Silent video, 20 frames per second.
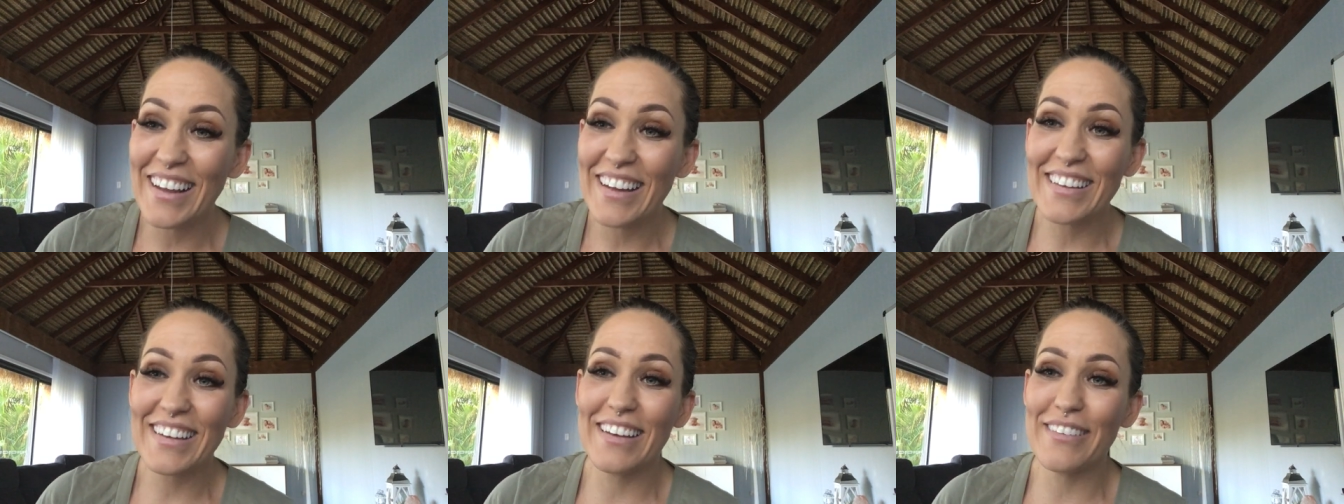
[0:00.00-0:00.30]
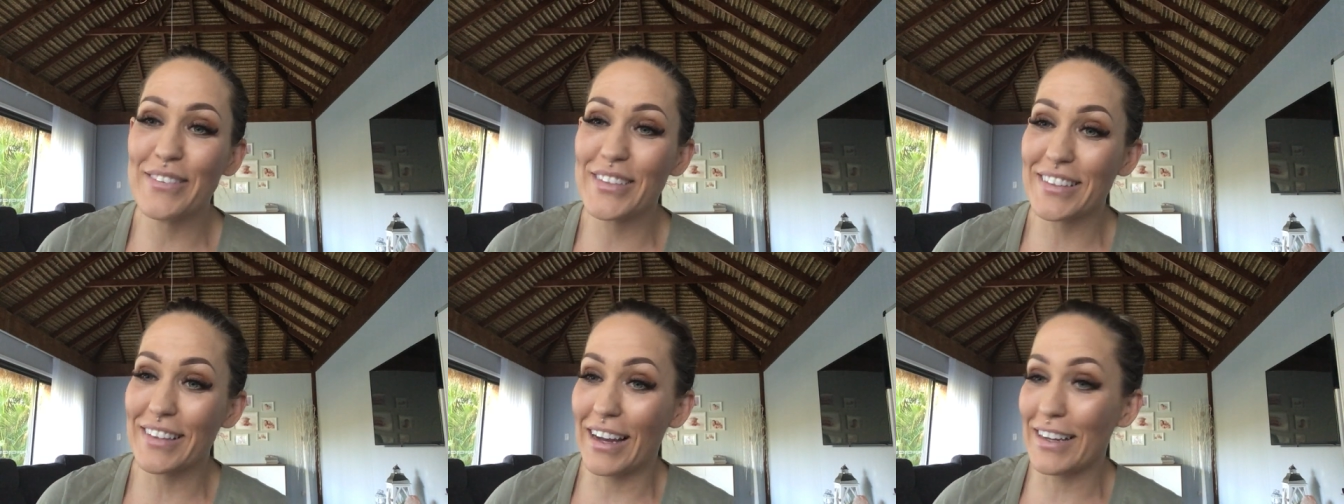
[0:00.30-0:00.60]

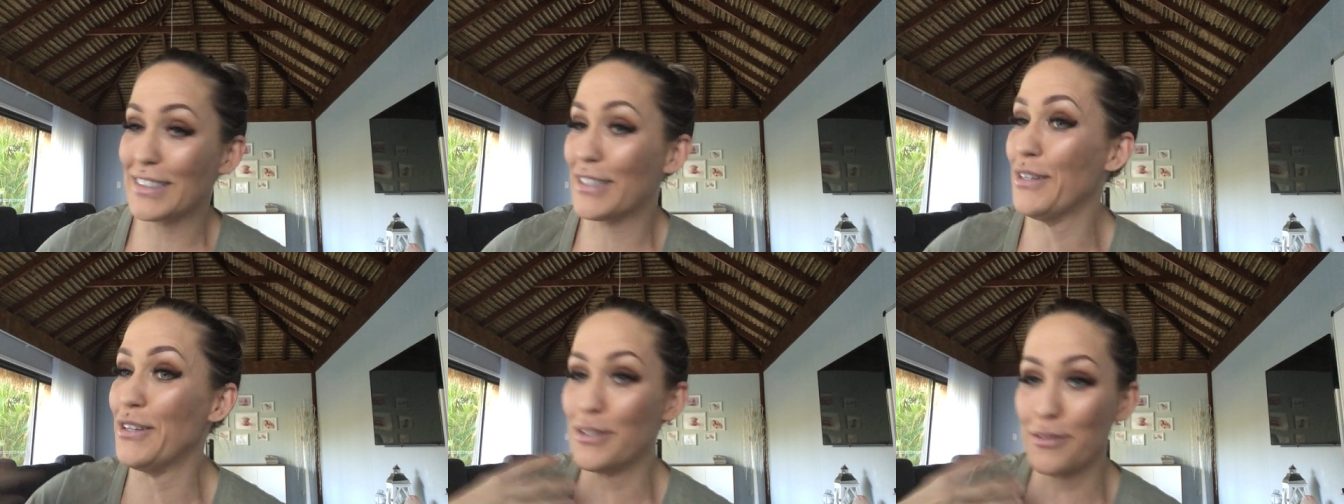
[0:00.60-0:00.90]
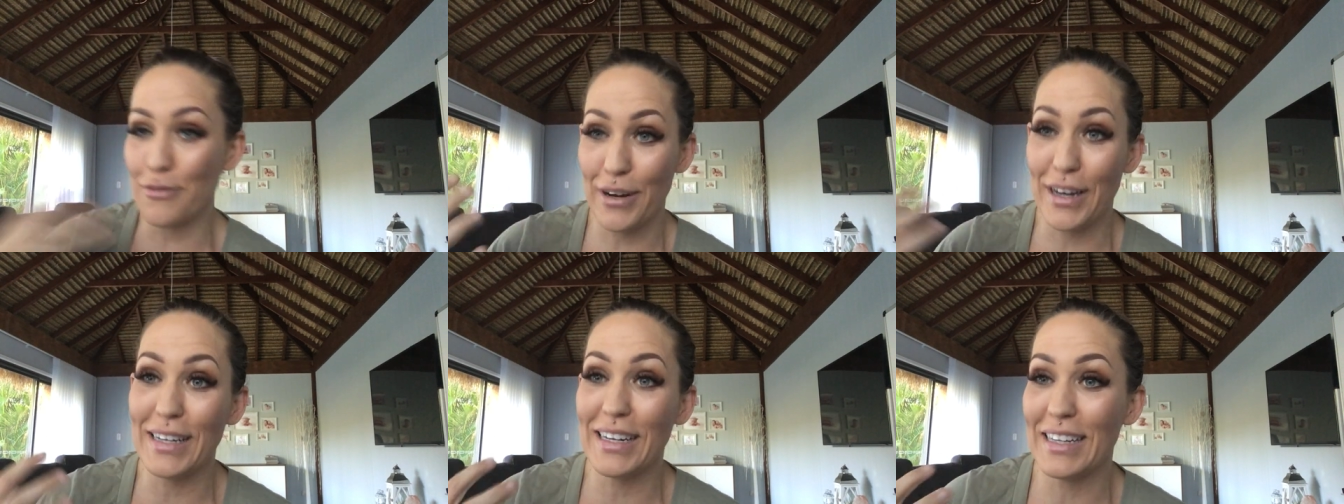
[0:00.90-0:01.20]
It was like she was
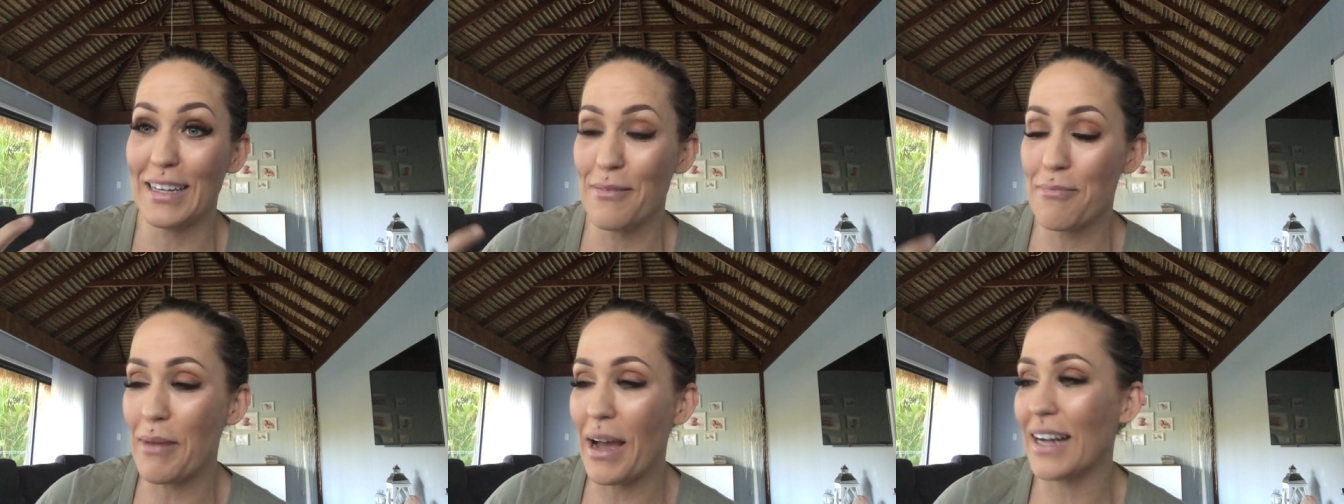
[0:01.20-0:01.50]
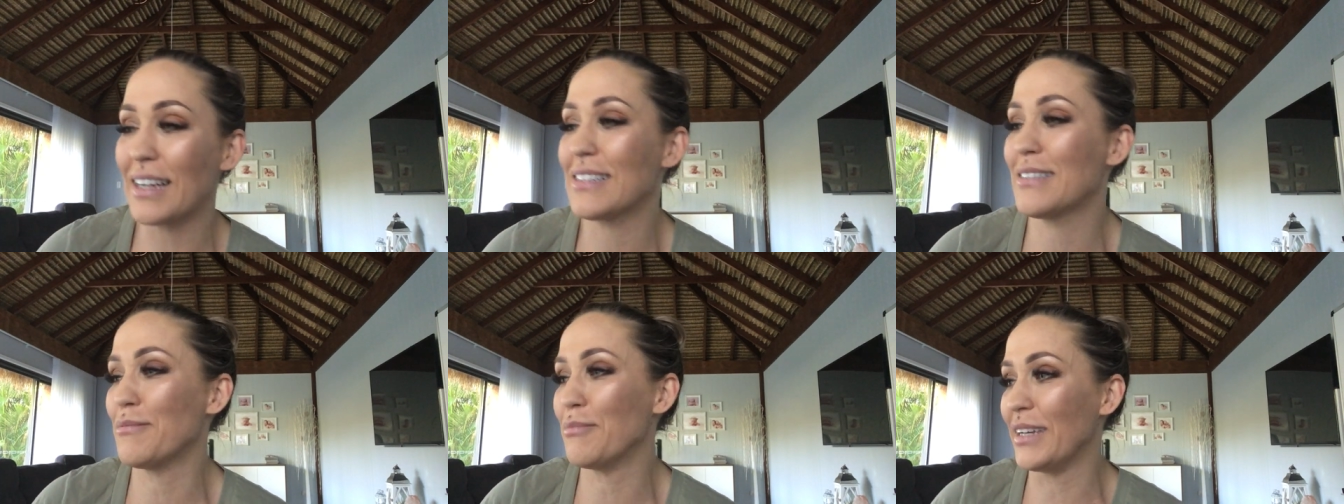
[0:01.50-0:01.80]
reading it
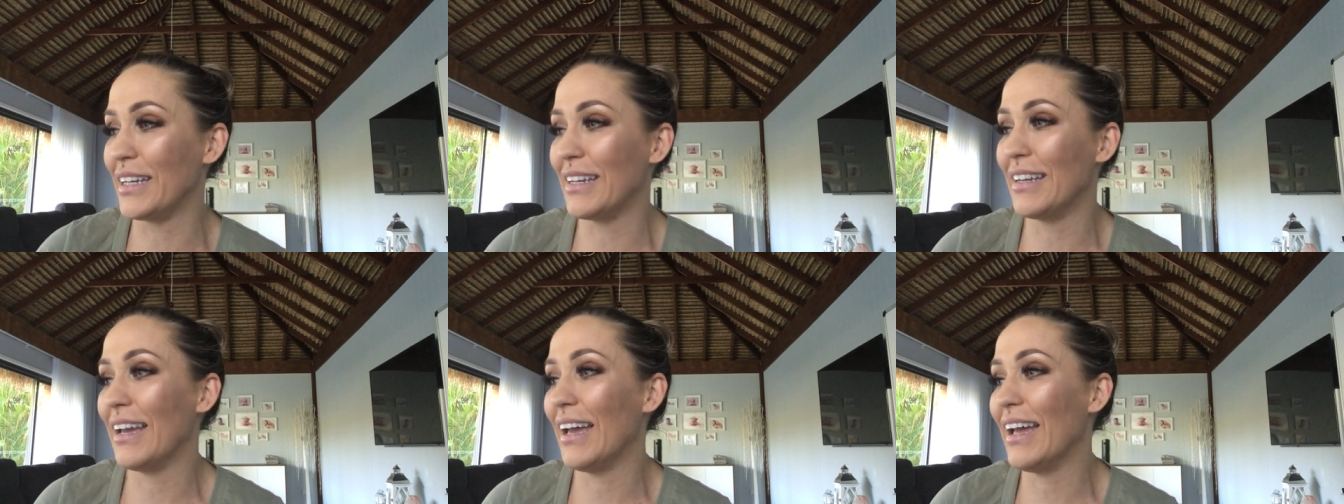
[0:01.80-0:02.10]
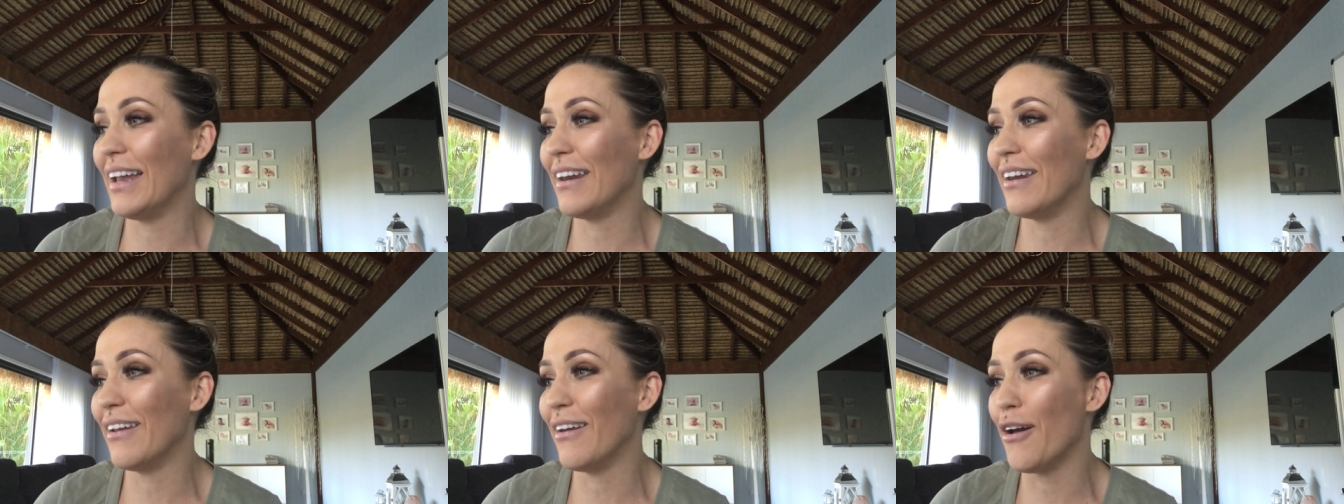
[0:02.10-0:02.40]
back to me,
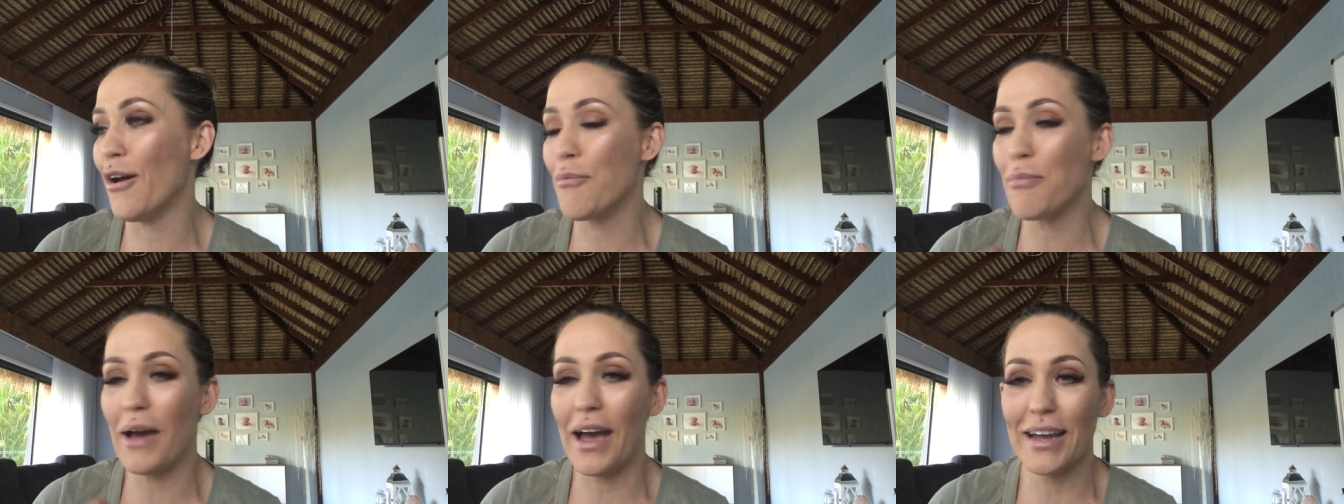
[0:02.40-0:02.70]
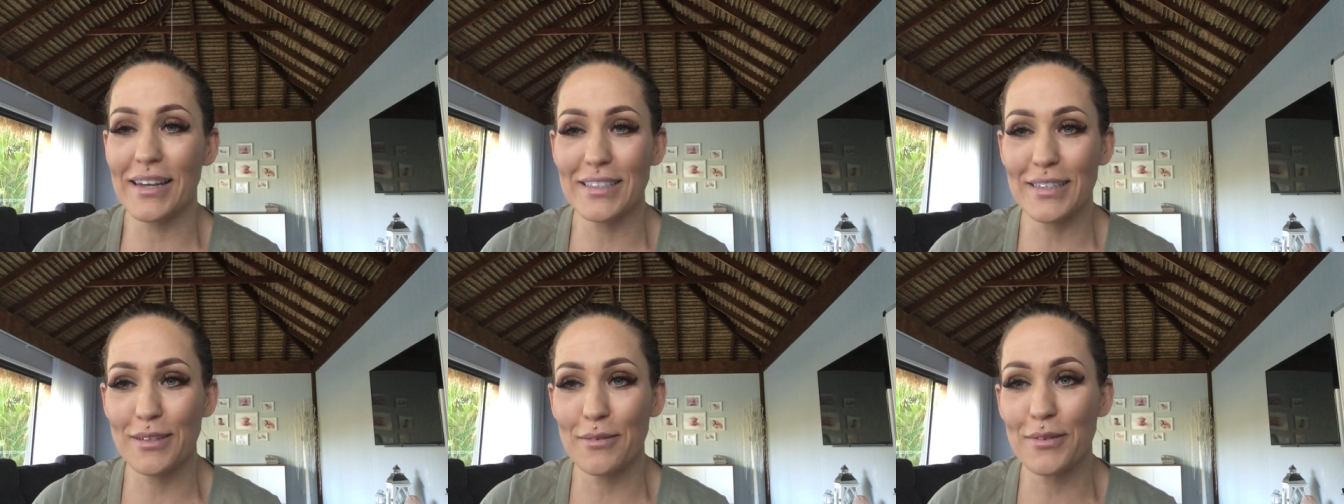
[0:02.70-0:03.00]
and her
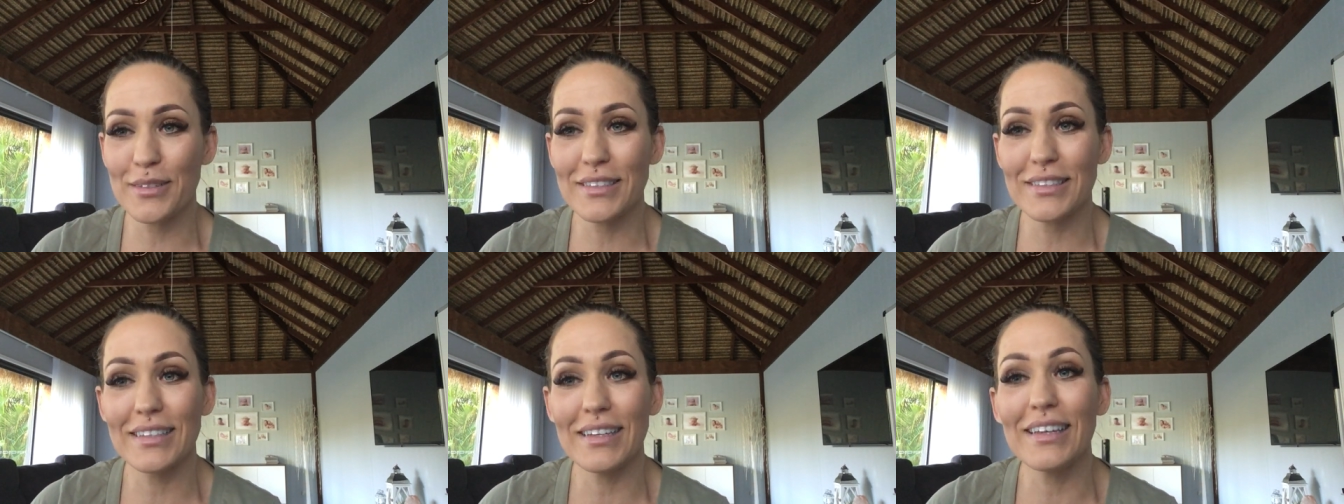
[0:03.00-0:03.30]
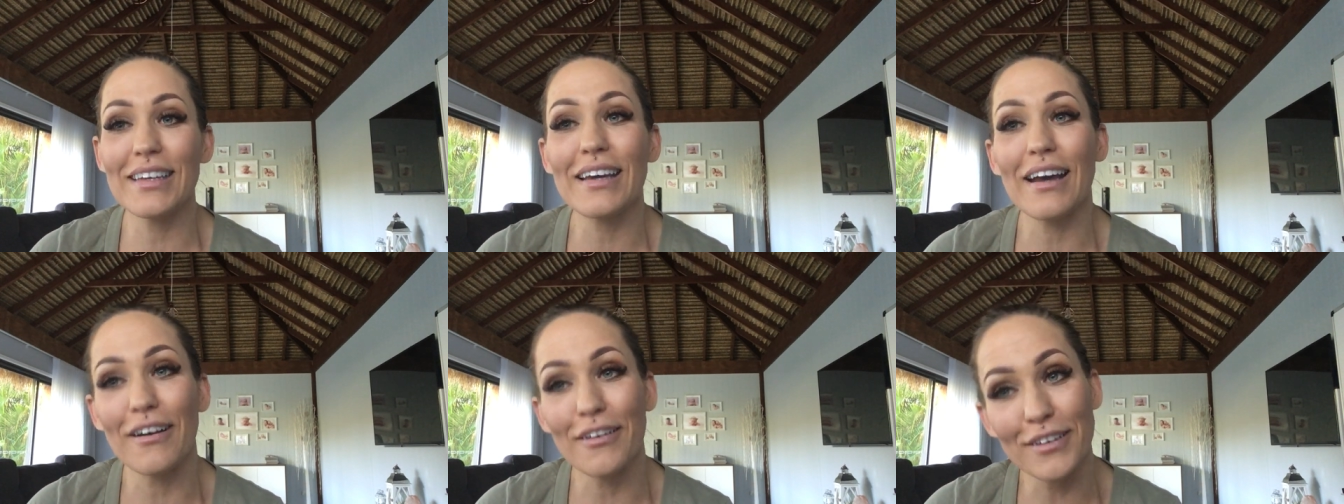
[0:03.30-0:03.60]
passion was
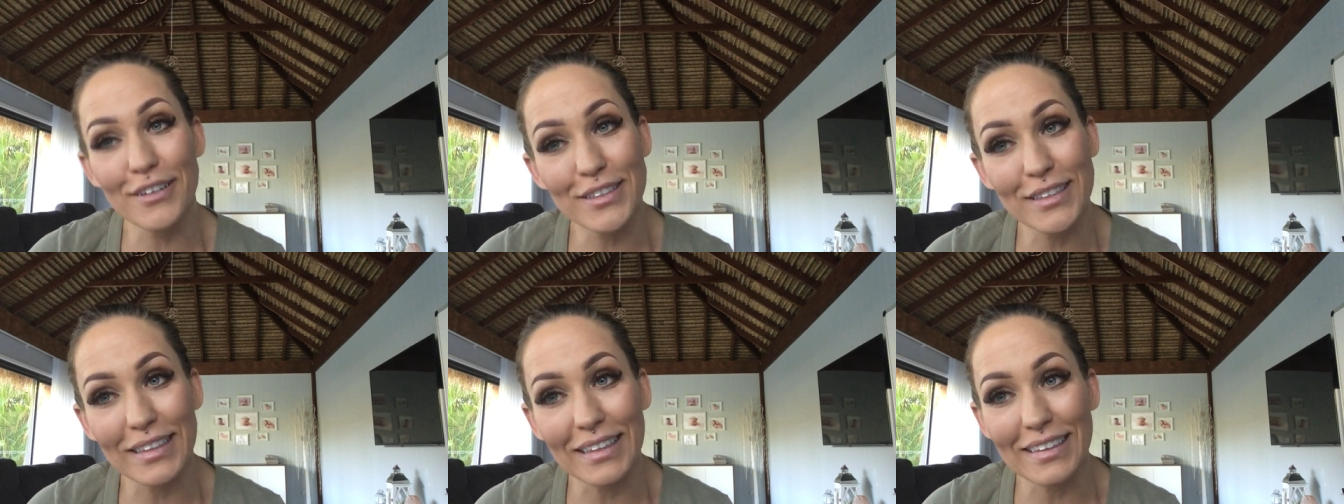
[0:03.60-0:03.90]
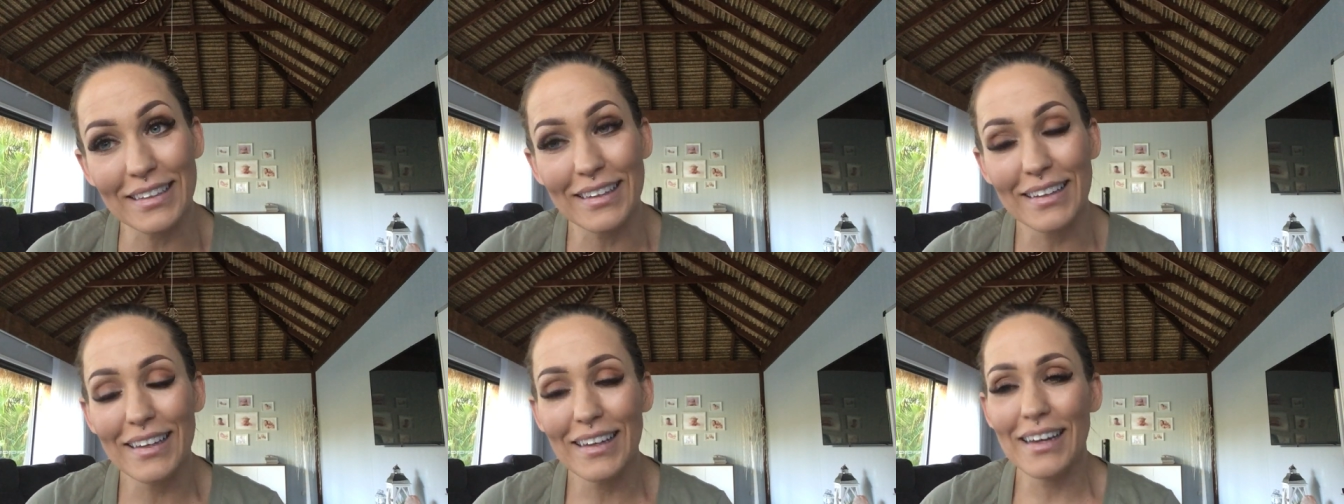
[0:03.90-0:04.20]

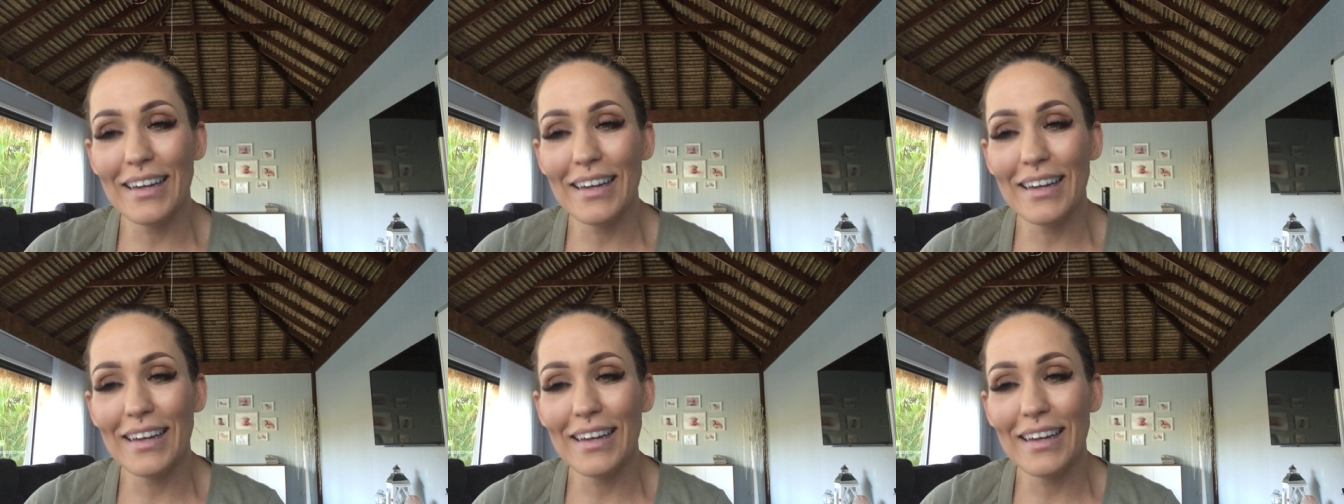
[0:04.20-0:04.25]
encouraging,